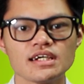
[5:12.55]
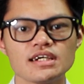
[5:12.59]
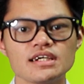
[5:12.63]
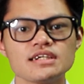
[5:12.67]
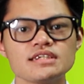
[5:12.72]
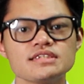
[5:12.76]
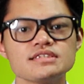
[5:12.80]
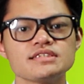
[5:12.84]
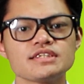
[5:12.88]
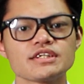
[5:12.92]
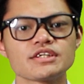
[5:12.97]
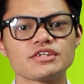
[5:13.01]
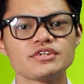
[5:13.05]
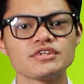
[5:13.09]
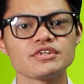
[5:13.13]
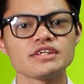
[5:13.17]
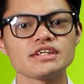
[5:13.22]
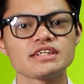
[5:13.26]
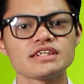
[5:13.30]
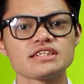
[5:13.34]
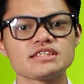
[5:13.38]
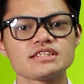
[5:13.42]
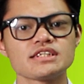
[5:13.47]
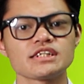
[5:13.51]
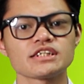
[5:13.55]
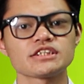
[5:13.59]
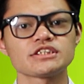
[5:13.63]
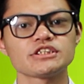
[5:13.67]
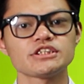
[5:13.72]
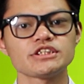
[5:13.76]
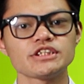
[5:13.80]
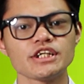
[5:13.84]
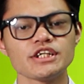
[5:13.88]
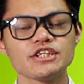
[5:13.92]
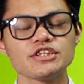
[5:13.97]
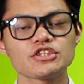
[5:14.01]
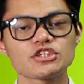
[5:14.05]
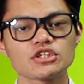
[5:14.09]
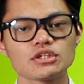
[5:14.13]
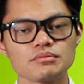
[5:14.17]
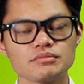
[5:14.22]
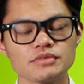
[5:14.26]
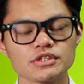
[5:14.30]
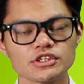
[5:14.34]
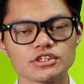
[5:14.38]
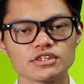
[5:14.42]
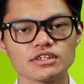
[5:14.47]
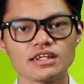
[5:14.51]
Securities and Exchange
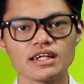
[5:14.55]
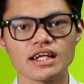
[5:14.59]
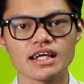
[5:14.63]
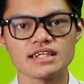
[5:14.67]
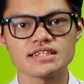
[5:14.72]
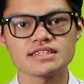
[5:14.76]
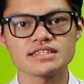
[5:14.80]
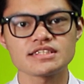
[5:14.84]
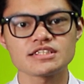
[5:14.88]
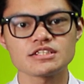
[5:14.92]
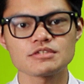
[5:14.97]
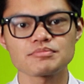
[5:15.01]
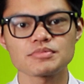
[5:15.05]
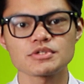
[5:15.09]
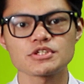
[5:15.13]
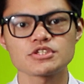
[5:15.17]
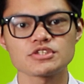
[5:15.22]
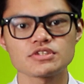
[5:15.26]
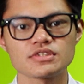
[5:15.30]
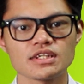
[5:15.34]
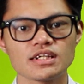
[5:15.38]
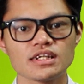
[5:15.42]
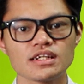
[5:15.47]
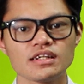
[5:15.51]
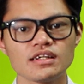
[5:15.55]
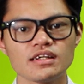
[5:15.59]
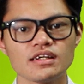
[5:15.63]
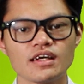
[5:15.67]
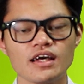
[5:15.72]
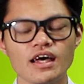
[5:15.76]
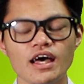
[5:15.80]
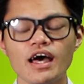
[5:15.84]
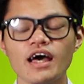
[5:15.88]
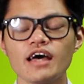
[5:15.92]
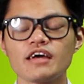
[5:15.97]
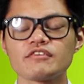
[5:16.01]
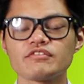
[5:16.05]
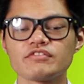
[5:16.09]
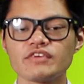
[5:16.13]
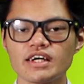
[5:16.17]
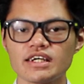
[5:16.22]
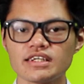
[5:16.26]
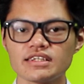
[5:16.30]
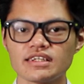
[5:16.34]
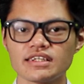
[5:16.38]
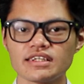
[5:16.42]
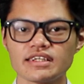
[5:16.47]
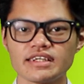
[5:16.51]
Commission licensed personnel, and
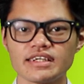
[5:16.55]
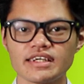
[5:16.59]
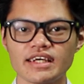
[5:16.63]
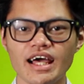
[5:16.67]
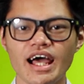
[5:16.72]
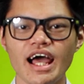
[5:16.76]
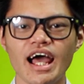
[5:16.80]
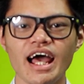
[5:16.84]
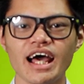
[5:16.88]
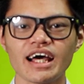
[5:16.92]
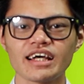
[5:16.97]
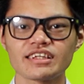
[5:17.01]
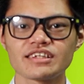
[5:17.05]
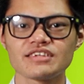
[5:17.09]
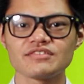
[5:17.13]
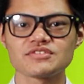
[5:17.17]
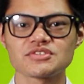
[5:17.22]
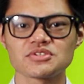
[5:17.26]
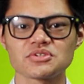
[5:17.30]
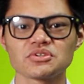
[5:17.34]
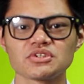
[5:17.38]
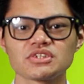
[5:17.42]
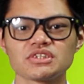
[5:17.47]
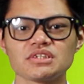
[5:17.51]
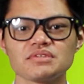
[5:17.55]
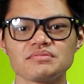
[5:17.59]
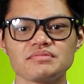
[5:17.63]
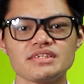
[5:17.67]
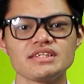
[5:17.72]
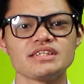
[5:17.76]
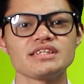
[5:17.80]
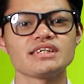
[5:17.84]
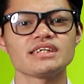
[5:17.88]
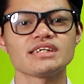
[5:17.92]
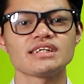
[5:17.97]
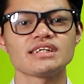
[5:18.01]
finally, active social media.